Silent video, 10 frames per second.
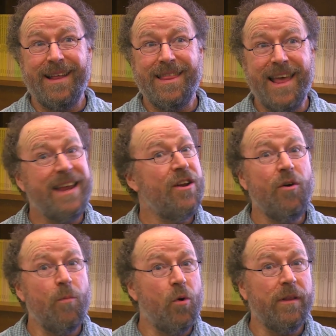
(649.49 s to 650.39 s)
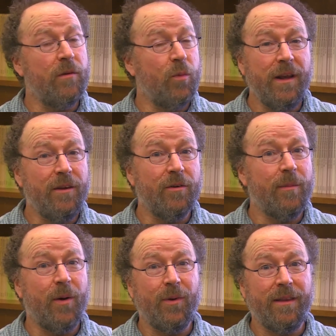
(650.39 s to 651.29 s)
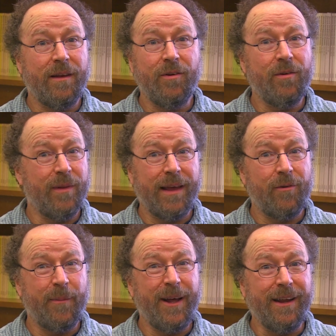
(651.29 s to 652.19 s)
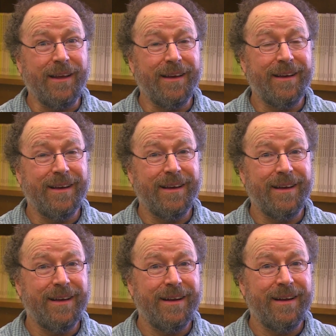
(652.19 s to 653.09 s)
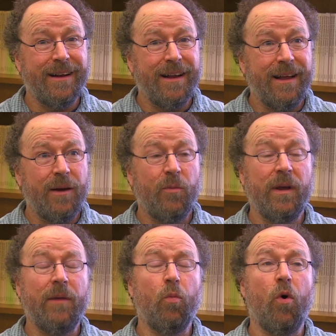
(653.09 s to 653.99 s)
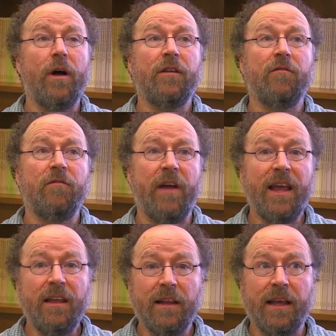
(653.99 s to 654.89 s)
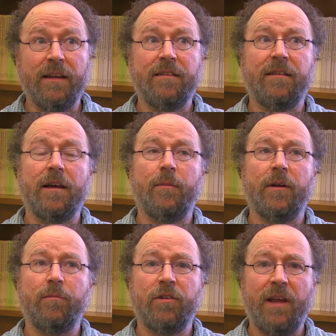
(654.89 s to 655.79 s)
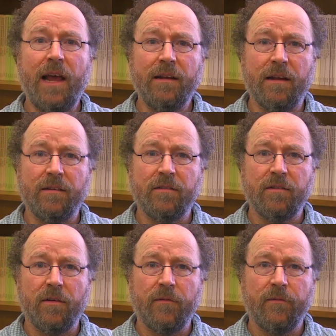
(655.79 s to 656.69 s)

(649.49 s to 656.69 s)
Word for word: They know more than we do about what they're doing with our money. We want regulators to come in and protect us.